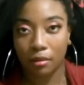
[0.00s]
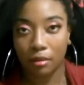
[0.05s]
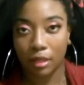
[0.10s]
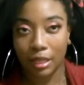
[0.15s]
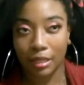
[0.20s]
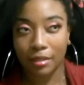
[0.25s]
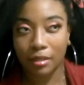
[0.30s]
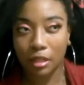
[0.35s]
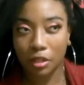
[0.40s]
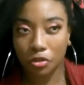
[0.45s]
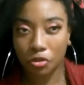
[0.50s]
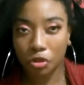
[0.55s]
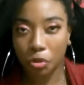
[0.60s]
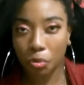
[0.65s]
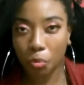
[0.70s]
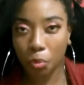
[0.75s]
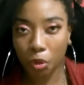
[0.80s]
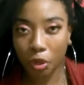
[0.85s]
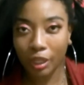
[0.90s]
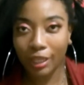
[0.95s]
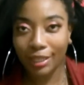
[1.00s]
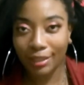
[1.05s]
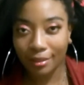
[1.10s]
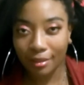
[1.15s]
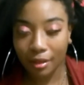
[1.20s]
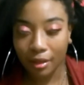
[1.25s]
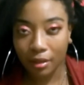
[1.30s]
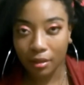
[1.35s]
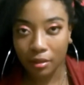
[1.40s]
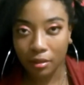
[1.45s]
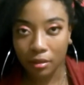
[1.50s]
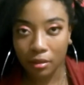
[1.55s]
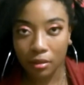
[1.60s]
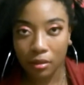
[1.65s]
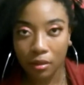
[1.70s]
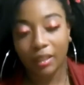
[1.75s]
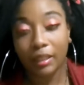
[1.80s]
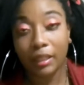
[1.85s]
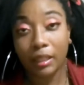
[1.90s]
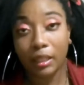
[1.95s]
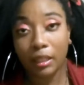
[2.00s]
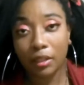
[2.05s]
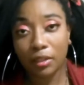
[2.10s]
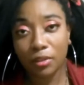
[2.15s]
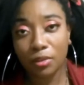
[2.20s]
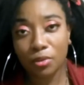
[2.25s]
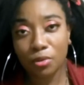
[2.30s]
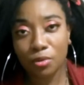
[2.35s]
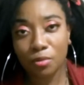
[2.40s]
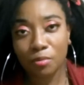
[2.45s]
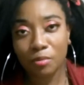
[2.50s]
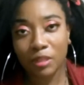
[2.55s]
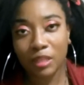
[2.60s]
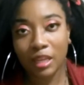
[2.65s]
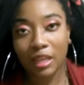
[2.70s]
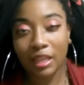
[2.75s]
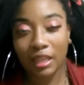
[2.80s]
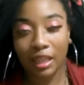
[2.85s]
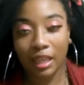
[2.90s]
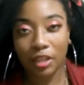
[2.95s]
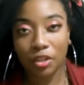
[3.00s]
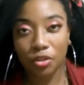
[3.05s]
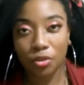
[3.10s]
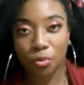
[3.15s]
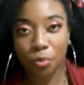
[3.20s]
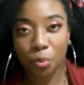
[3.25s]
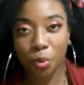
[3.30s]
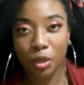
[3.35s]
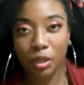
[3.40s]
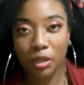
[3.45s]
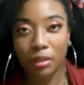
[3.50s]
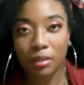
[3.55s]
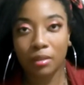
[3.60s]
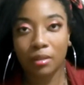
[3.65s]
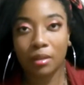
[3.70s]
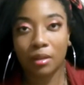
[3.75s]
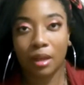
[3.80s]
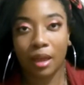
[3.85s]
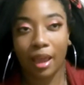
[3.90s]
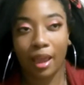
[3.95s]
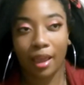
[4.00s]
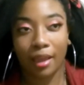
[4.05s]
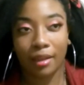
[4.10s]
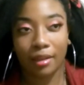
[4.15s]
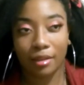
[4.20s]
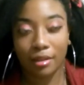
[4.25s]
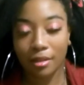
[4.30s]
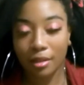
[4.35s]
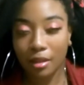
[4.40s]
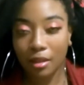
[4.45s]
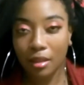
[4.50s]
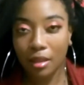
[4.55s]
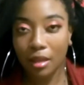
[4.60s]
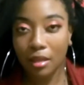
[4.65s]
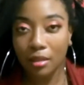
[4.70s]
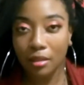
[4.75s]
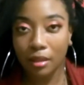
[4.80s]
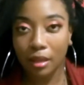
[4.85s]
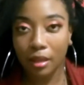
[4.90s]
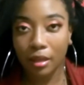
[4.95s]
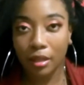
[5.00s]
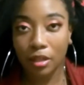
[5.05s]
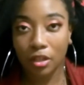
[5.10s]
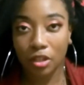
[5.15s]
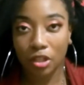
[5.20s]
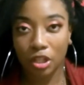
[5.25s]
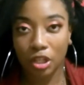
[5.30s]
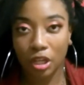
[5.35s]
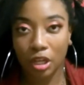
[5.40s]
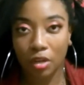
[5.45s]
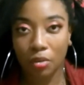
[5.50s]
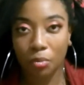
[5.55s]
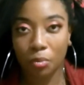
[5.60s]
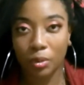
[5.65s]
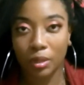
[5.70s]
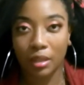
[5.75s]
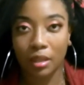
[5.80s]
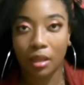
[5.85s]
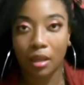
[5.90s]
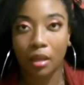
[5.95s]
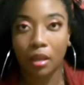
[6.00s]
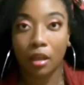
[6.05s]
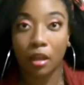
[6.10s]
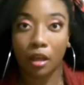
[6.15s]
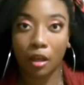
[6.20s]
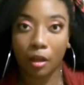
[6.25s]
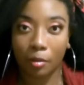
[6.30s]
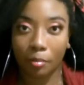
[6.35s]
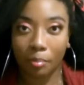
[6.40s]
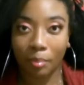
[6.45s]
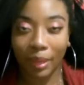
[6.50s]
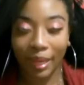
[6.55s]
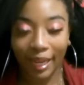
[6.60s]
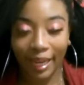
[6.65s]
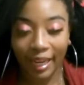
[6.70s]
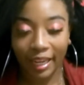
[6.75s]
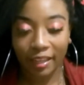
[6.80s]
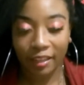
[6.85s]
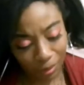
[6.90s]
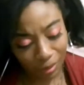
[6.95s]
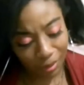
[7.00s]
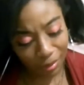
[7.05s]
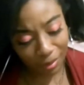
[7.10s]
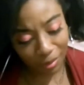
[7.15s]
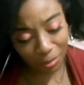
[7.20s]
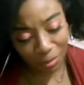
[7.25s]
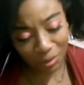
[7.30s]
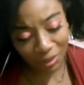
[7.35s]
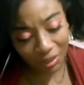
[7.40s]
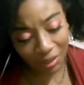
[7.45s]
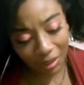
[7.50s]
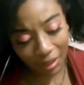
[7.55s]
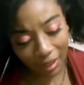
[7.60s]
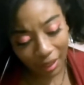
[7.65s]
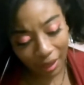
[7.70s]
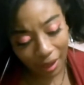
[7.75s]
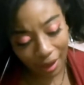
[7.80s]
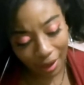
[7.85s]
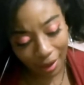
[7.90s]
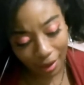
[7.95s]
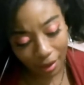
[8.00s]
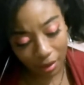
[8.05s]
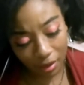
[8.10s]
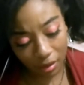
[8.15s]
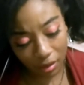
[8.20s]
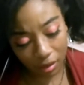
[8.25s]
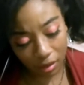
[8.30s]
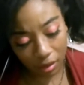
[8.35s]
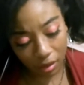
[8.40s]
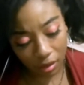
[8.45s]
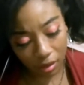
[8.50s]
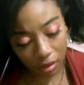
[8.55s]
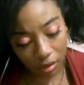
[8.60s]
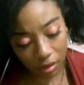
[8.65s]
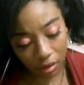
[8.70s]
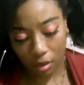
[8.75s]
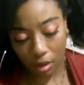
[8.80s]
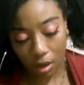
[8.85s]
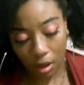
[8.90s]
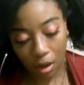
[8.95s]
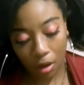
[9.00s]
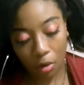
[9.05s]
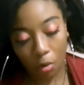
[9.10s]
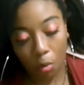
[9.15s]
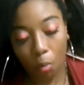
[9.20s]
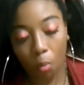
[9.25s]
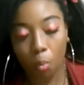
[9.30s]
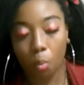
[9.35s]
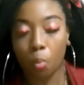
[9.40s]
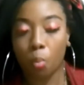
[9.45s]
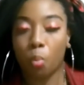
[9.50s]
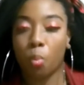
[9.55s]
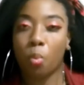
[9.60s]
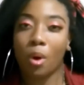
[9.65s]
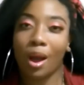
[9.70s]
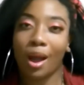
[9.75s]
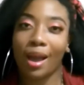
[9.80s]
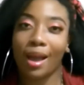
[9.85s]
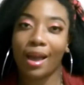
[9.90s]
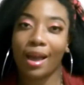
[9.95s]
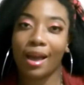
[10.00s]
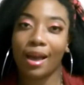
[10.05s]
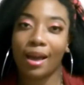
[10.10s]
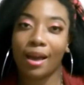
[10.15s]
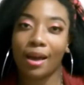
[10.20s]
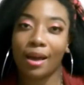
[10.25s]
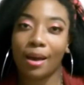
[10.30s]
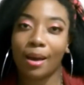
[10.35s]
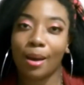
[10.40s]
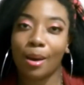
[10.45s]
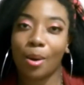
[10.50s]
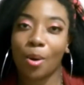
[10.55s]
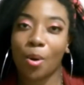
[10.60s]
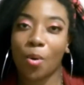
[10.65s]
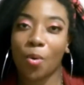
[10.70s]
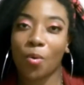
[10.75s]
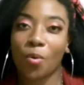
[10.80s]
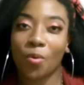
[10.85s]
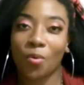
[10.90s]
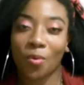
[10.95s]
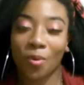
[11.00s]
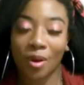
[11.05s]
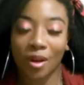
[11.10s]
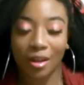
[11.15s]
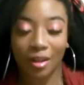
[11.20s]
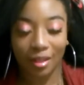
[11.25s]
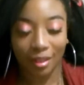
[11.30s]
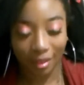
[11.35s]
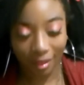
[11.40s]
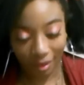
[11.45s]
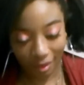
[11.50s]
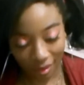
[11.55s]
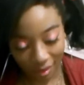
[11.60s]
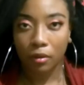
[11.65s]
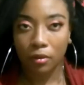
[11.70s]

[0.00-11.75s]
That's literally what he says. He assumes that they just wanted to enter their second year with a bang. What the heck? Oh, wow.